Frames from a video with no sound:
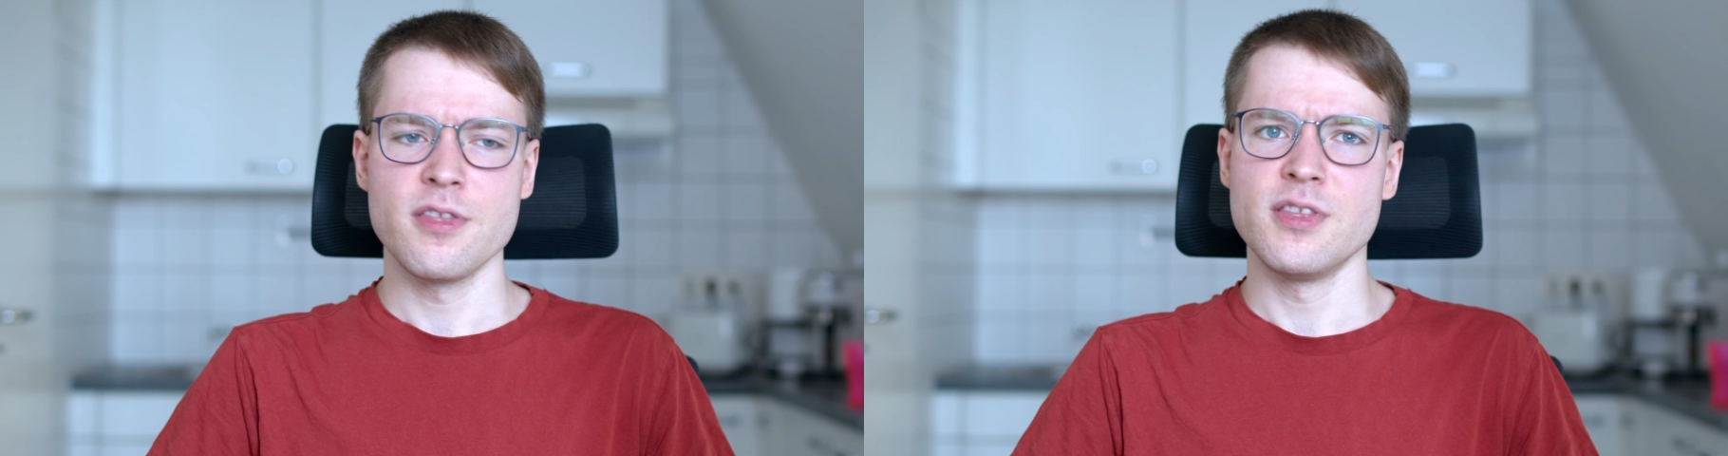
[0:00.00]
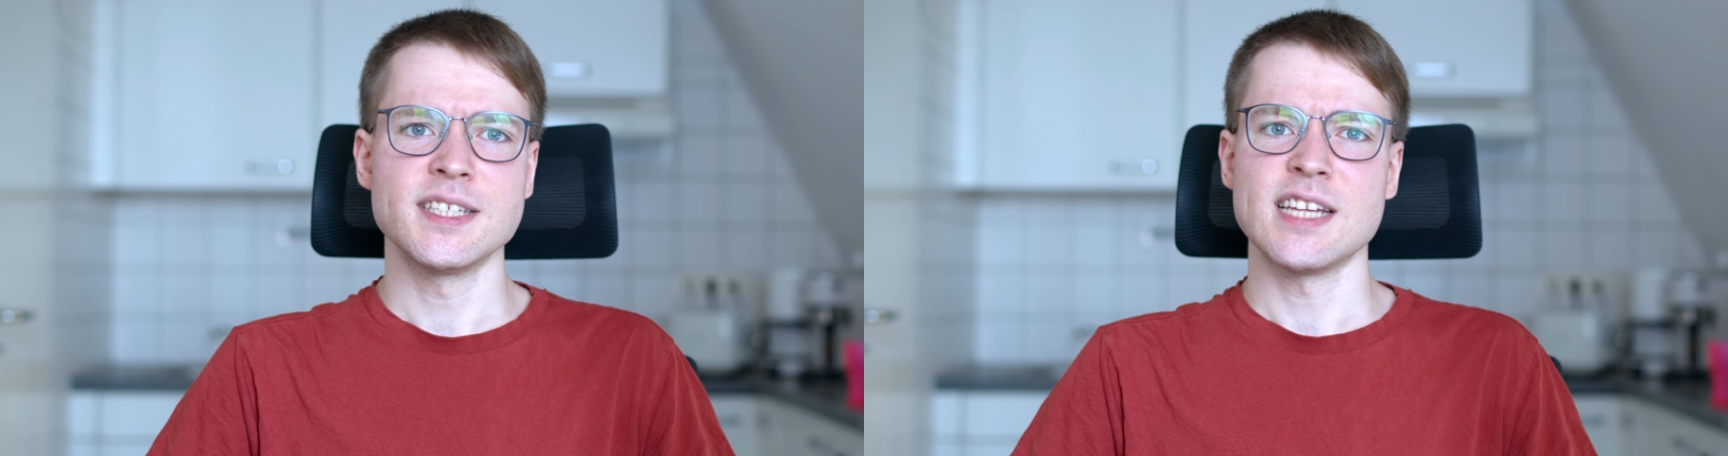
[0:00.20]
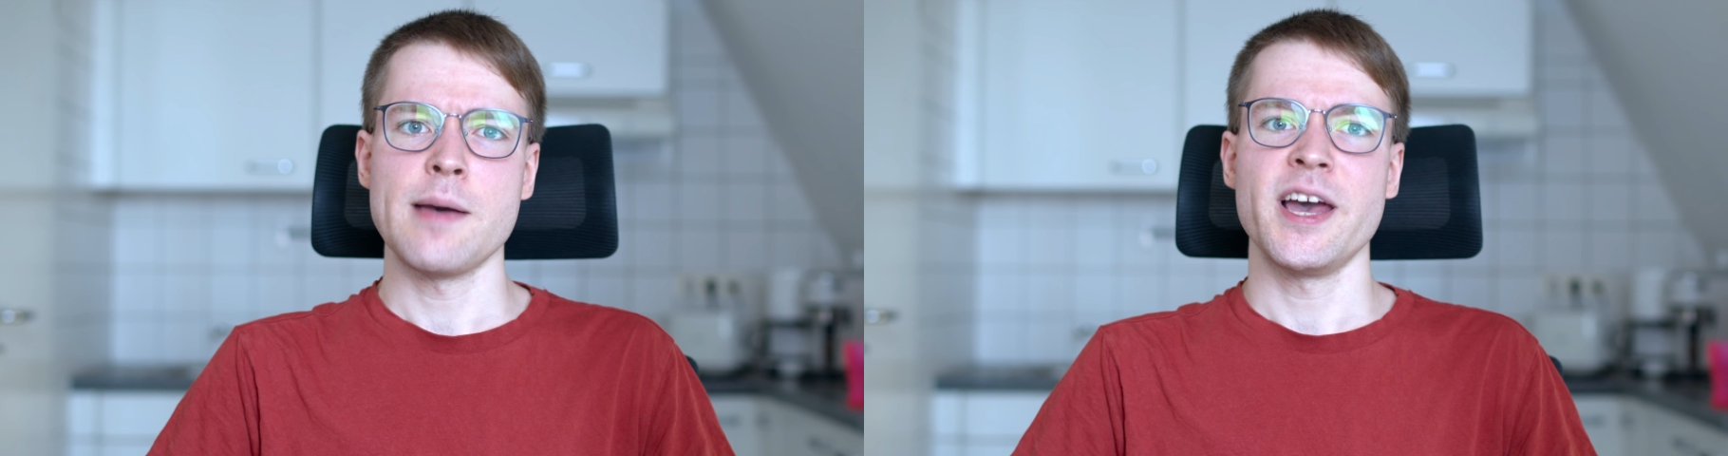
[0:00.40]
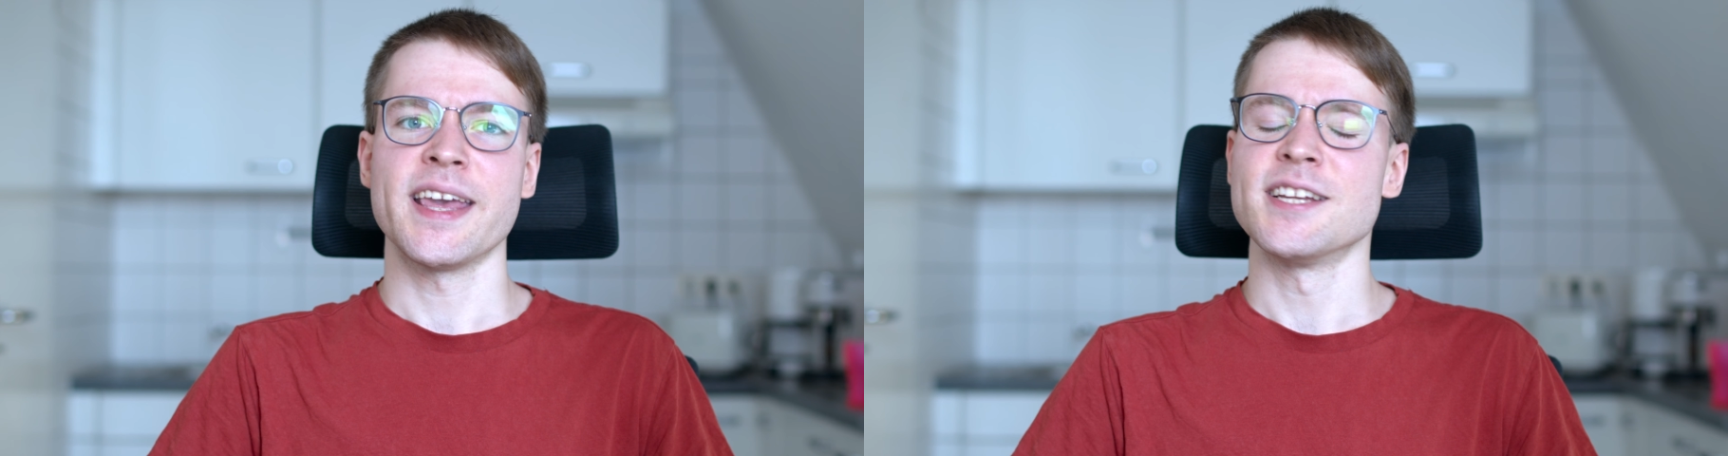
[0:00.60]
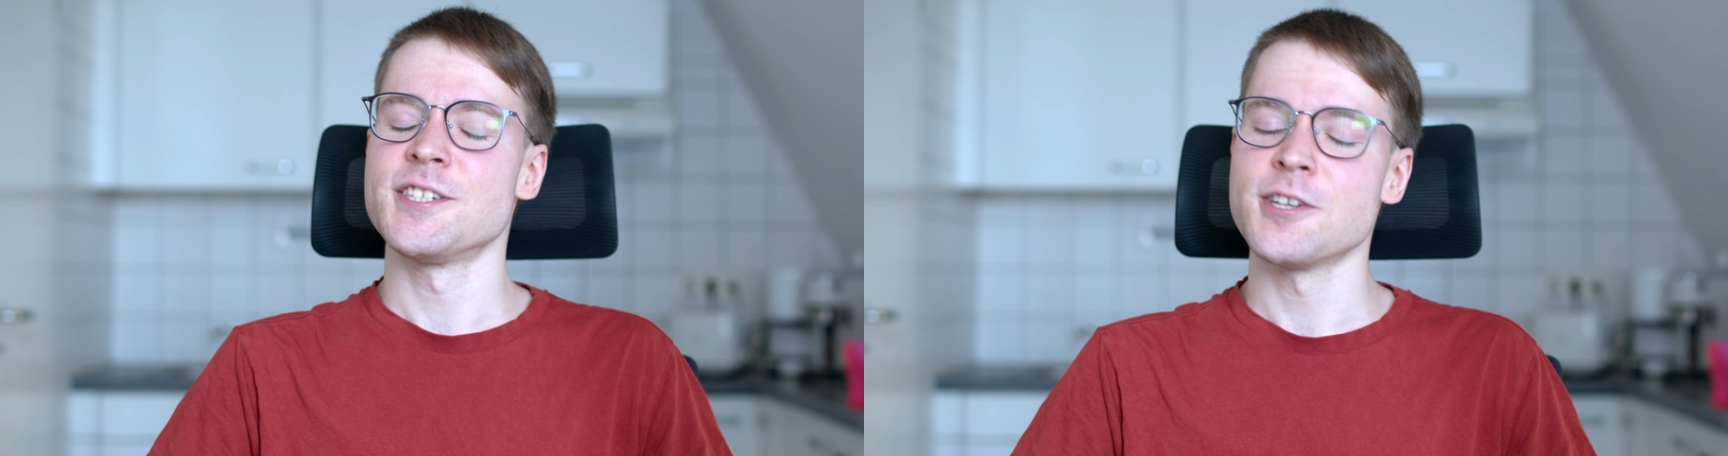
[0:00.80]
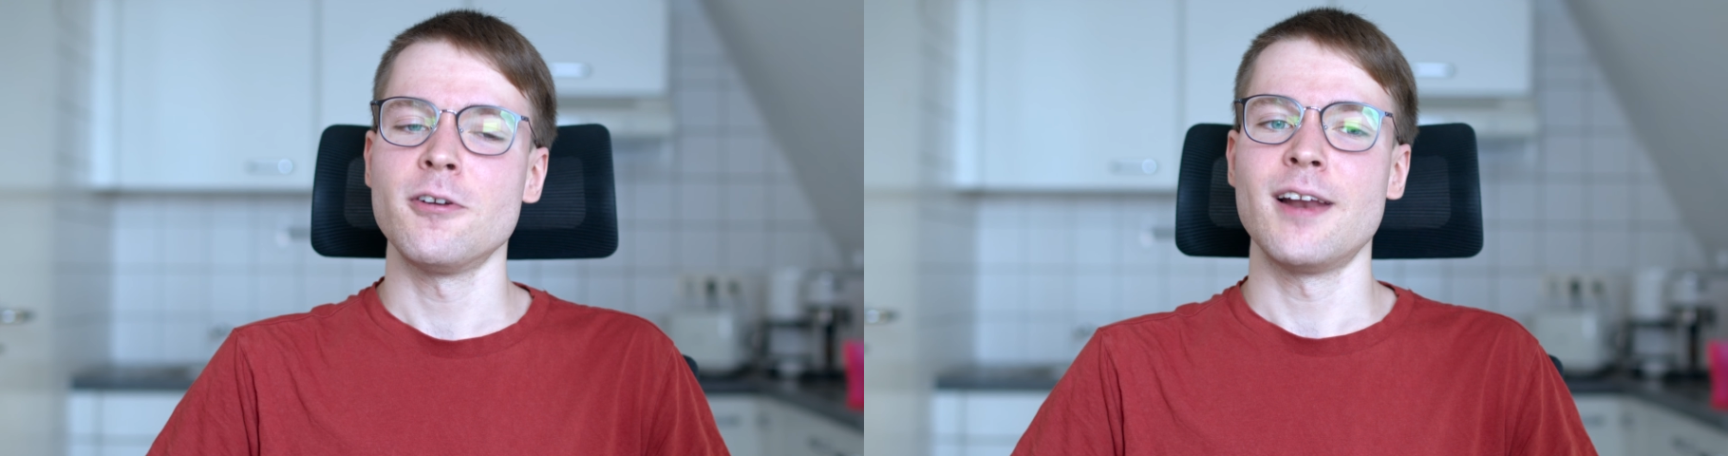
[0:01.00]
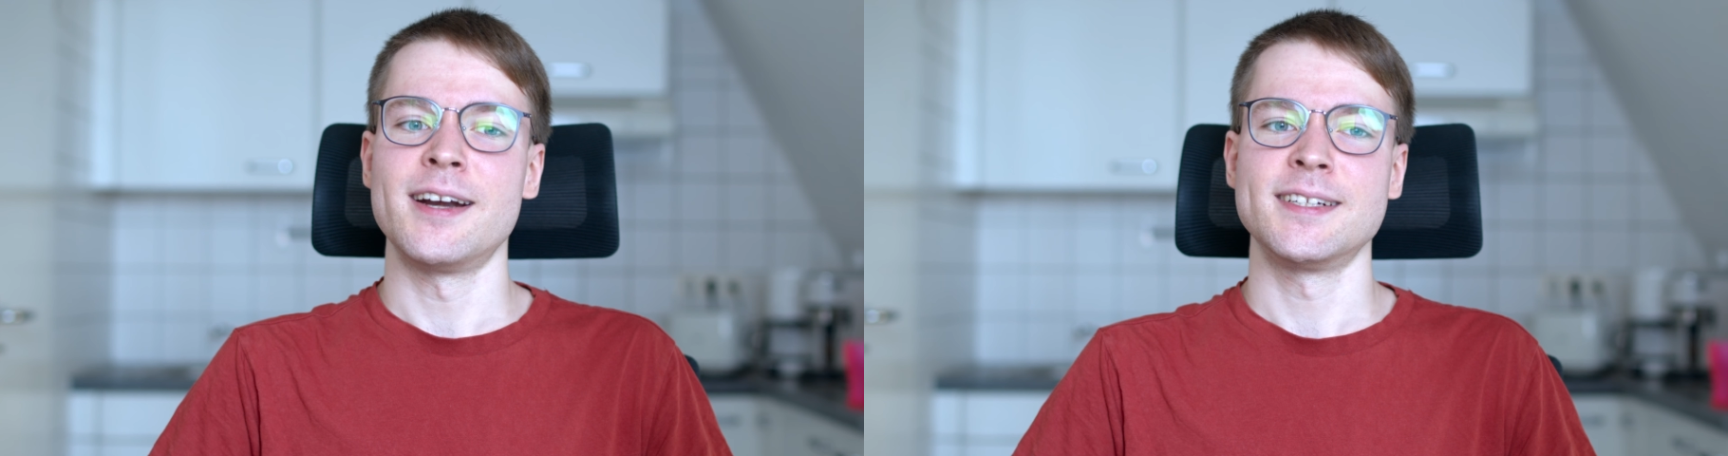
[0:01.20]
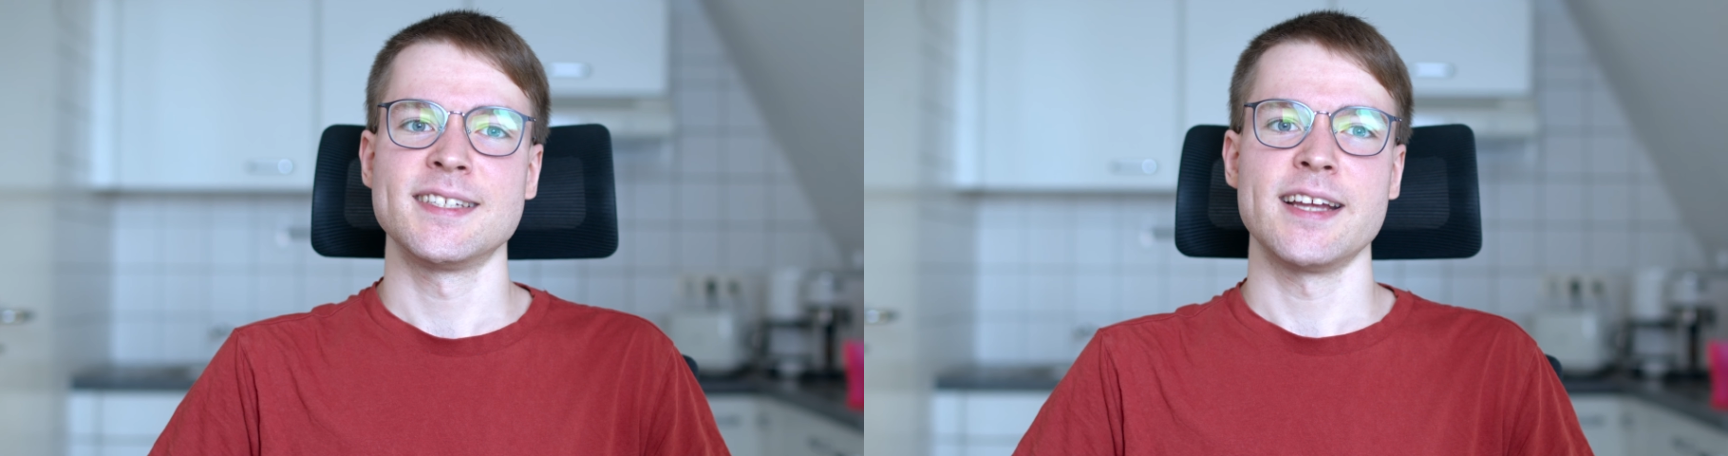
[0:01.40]
this time I can totally
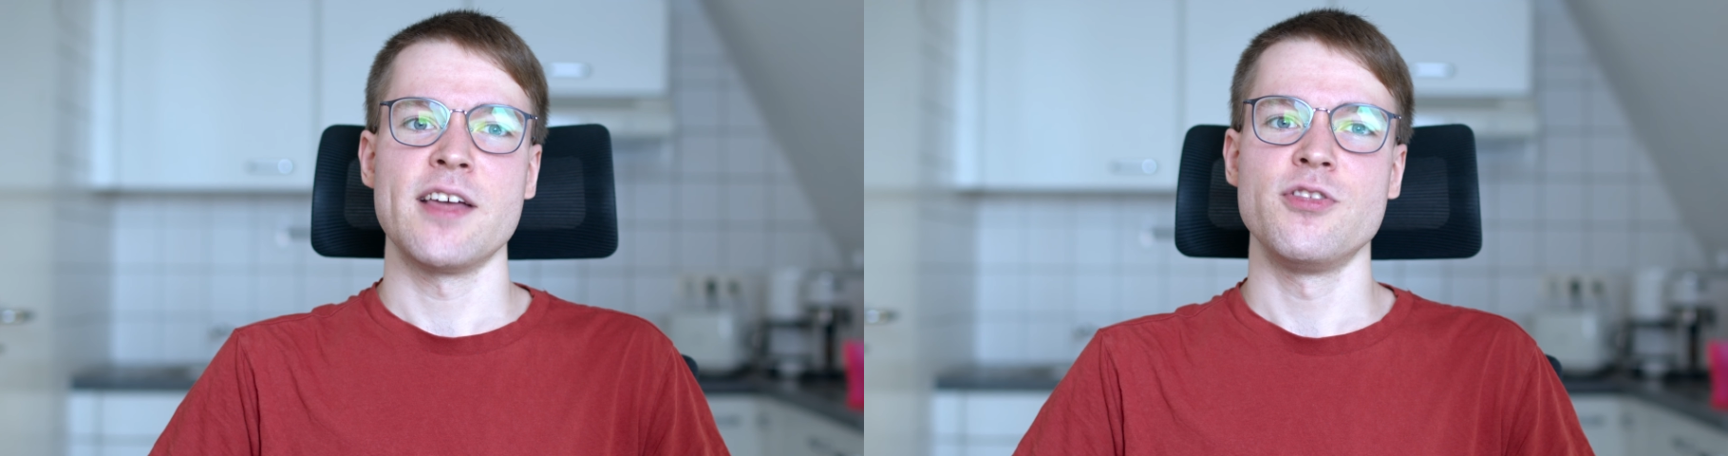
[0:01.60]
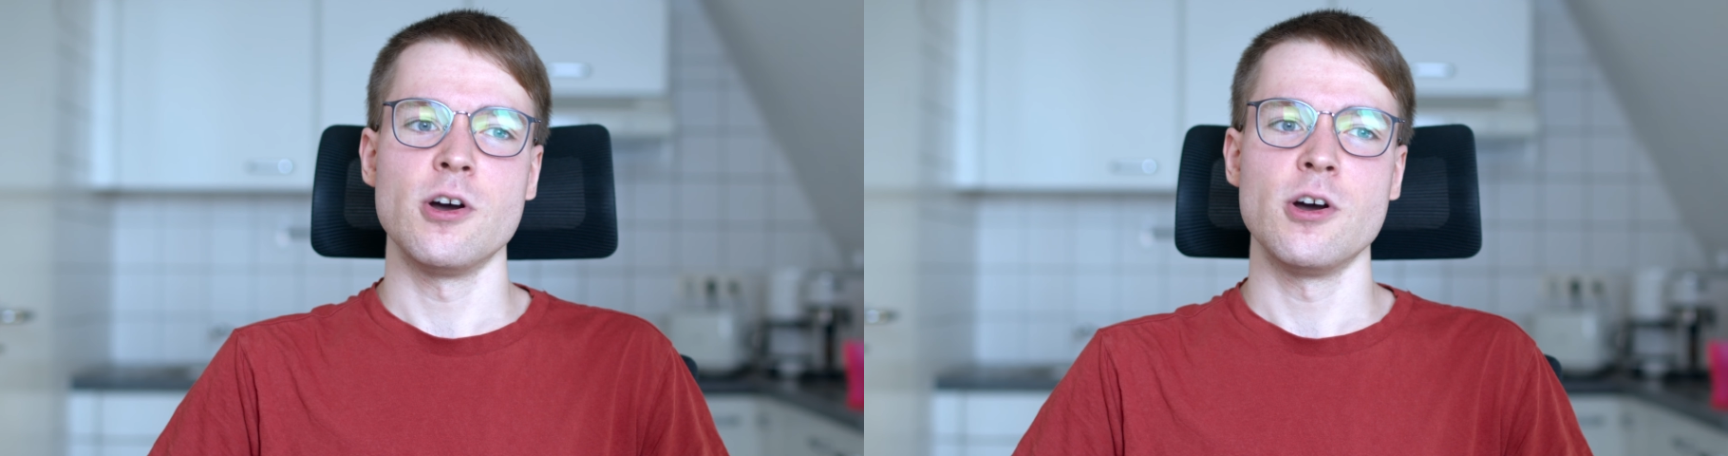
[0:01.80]
understand